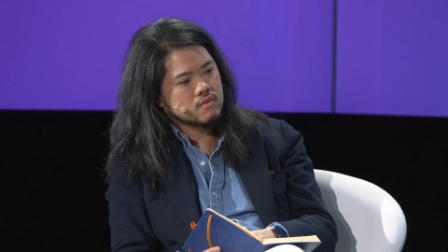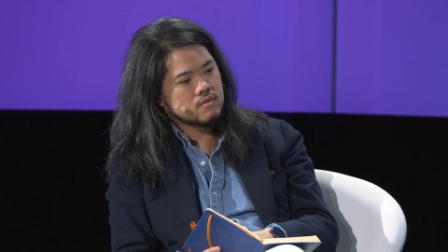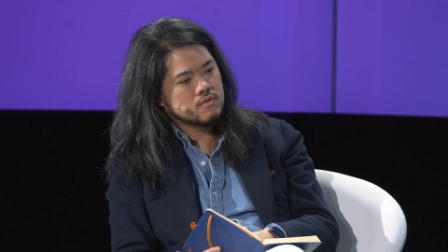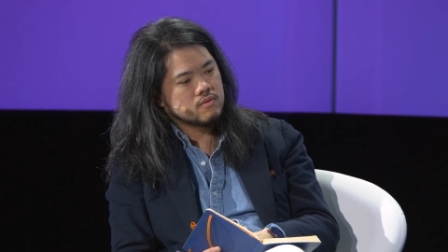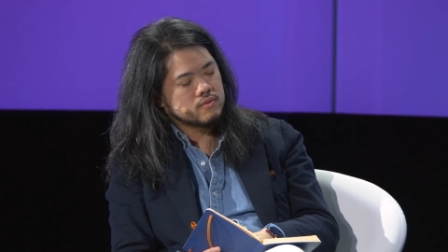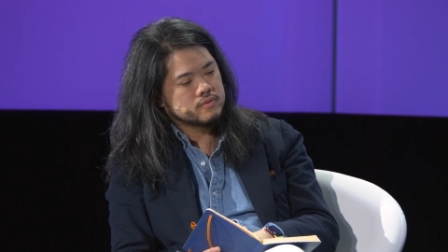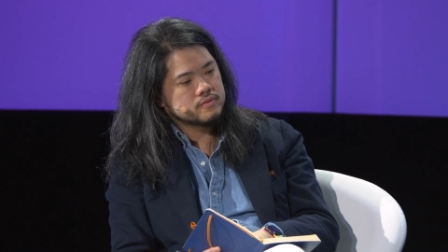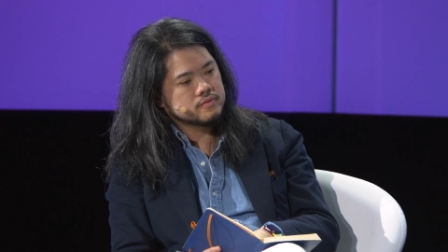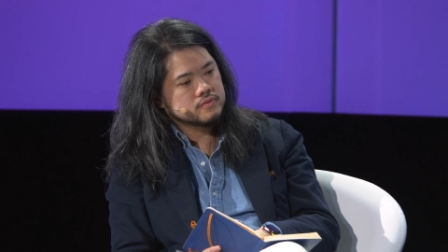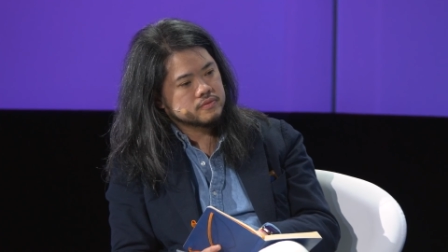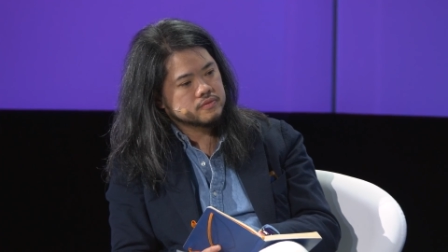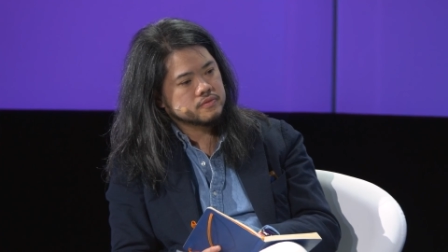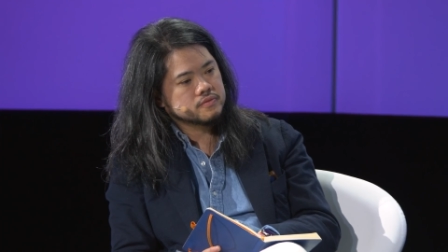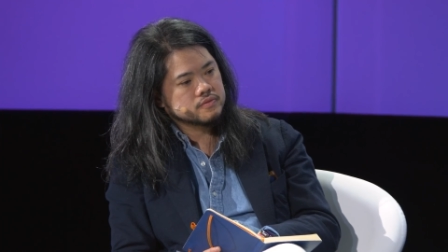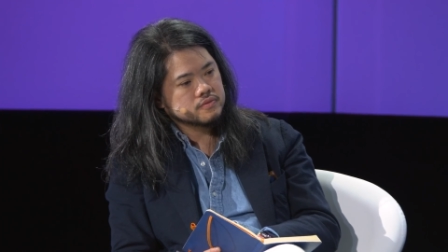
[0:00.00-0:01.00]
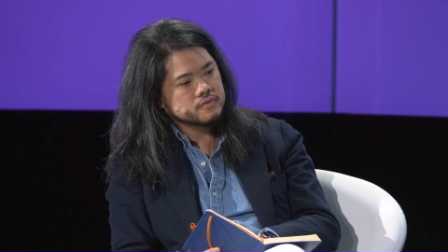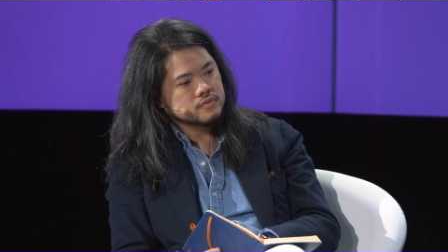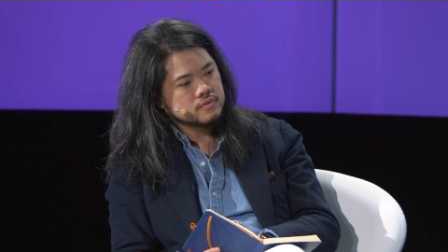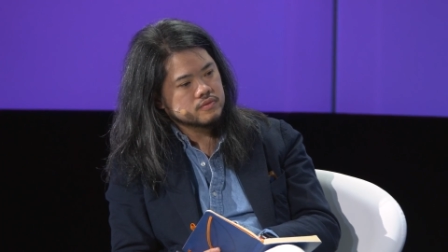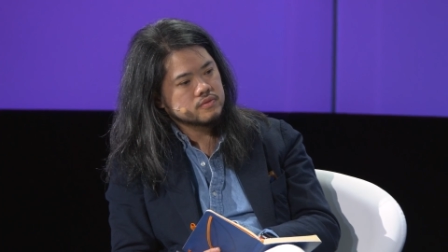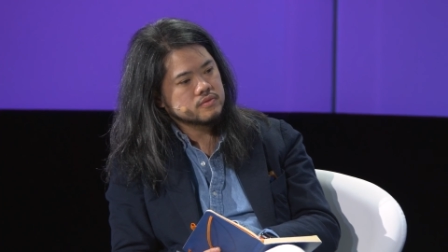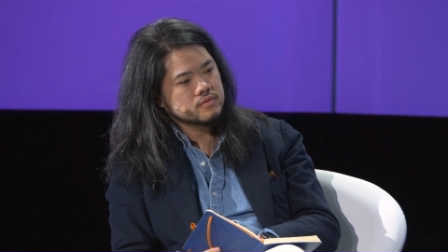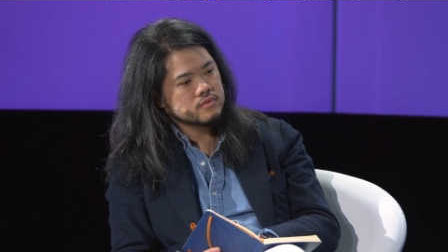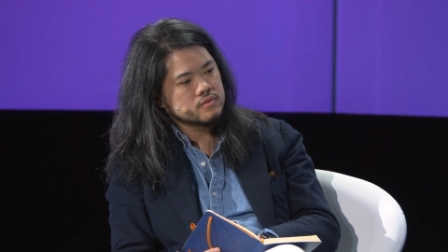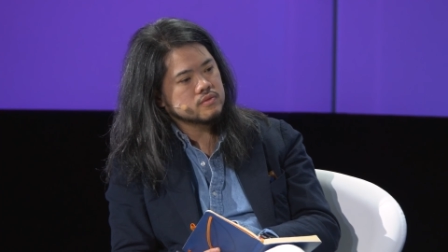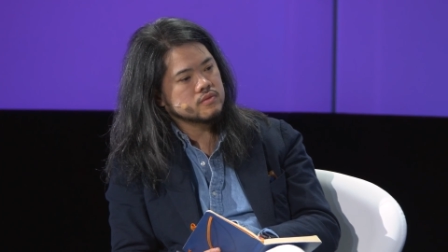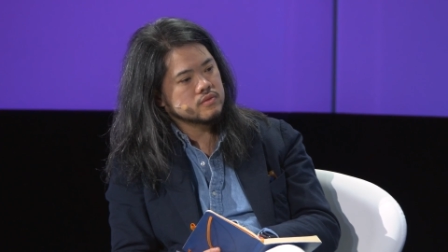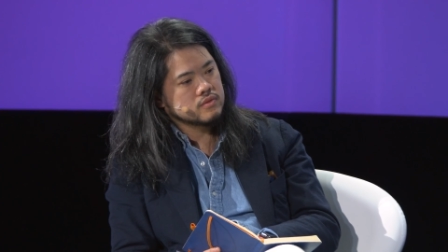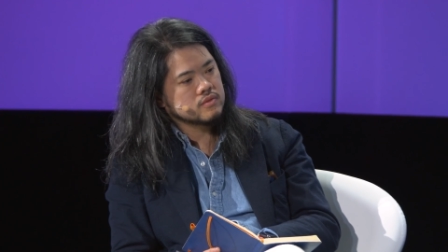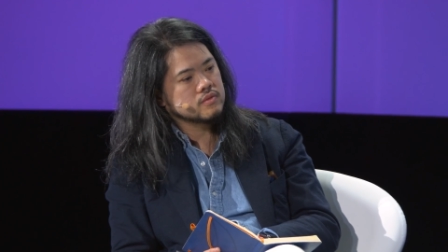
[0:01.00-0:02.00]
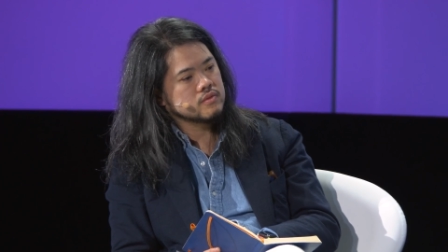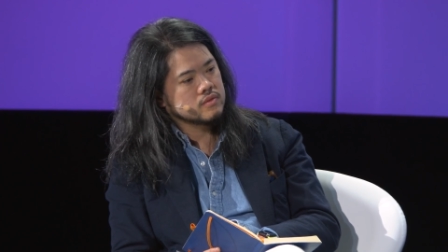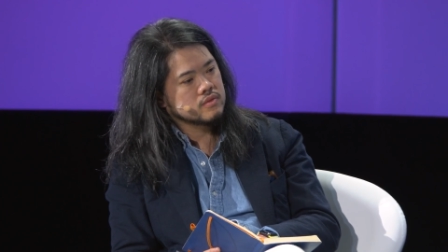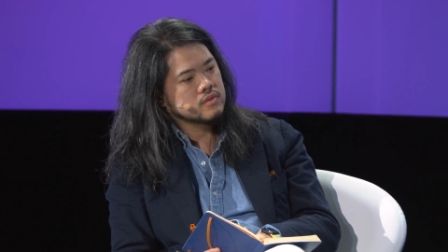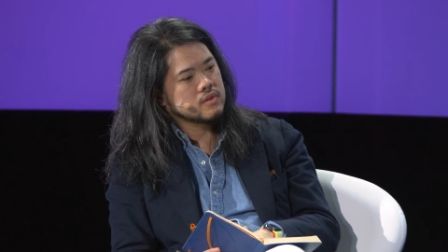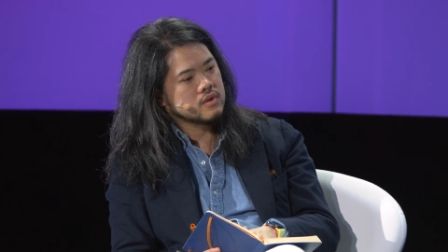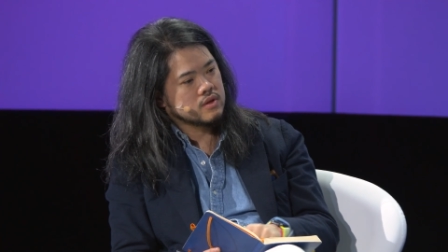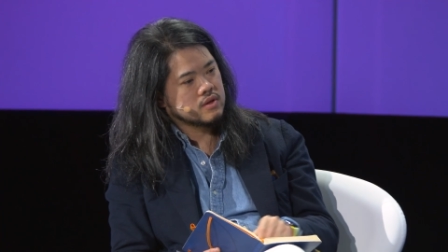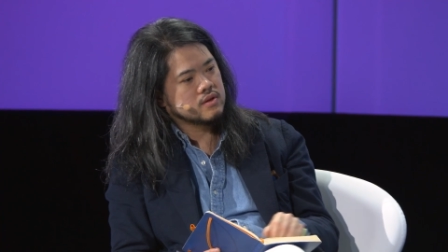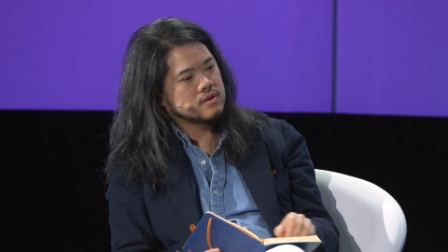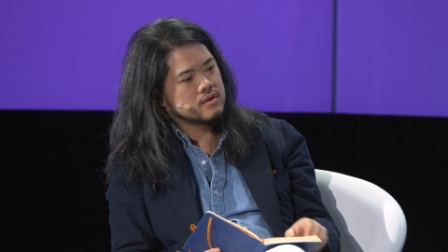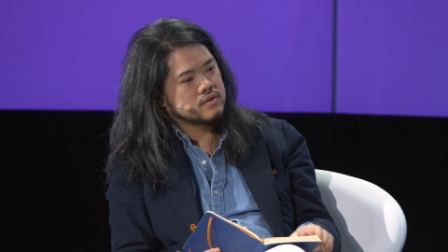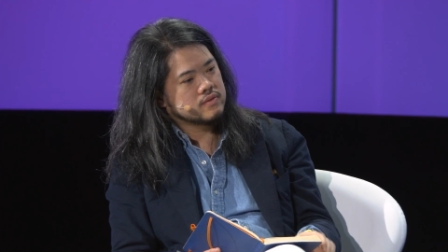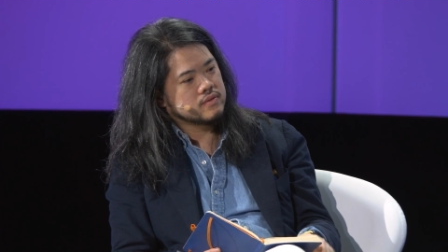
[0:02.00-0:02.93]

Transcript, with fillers: Um, so 100%, I'm with you.